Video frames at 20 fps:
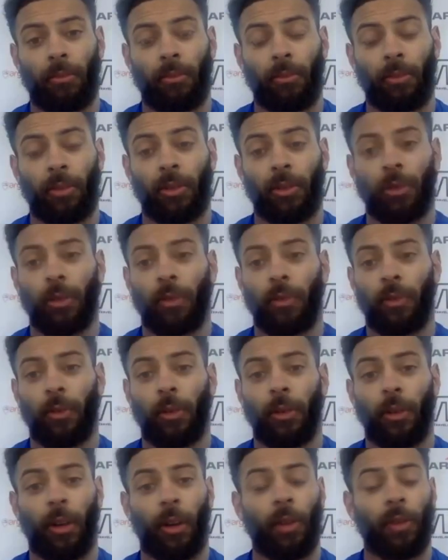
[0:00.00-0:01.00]
We scored
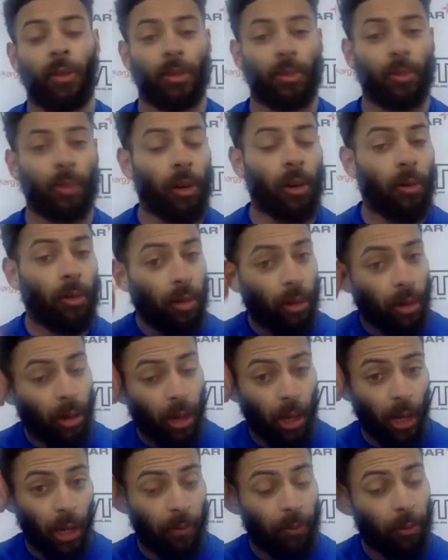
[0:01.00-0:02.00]
4 goals as well.
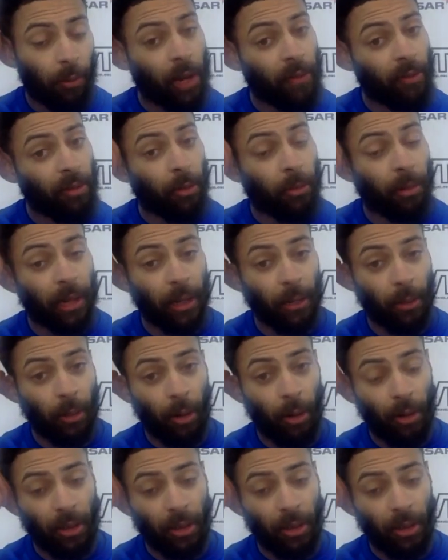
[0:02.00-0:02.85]
I thought everyone played well,